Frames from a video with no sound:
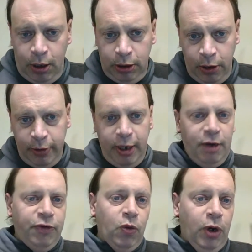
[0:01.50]
Hello again,
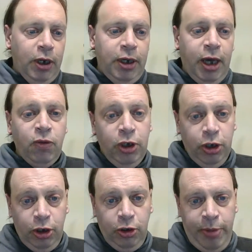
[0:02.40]
everyone. Edwin
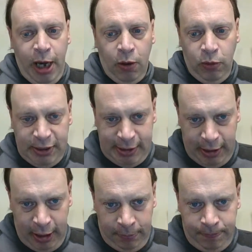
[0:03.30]
Learnard back once
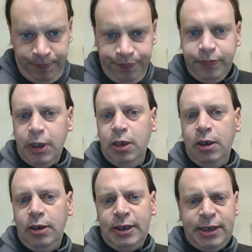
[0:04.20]
again.
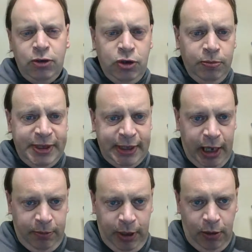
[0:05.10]
This YouTube
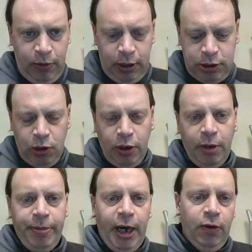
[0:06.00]
segment, I want to talk
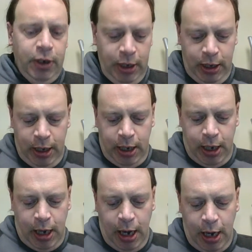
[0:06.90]
about
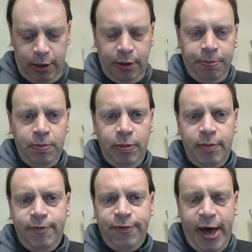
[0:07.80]
the
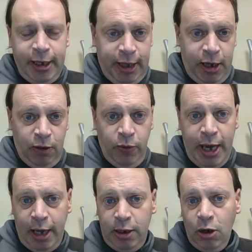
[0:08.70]
fact that we
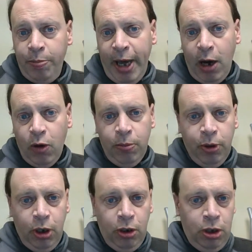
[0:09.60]
had no
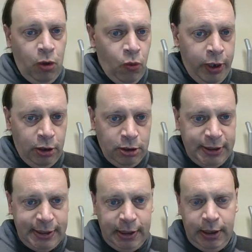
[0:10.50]
Powerball
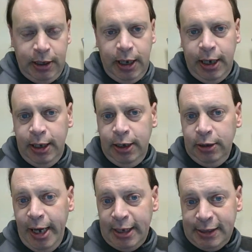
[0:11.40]
winners in
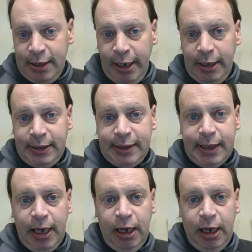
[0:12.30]
last night's